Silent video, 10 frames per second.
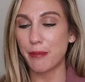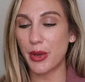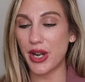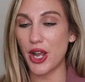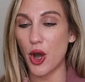
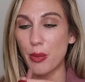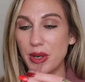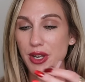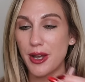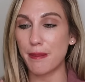but I
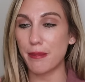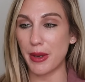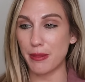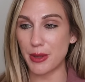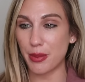opened up
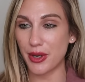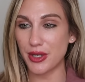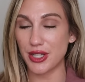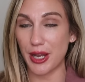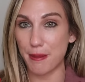my
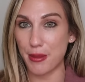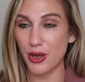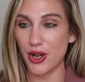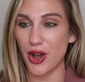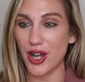Beeper to like
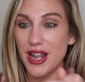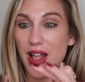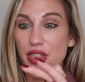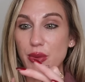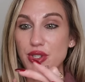put it
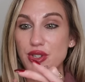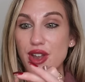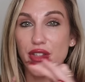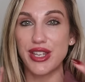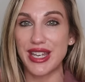on, and there was
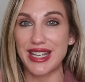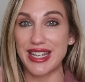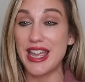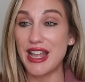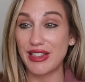nothing in
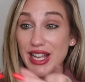it.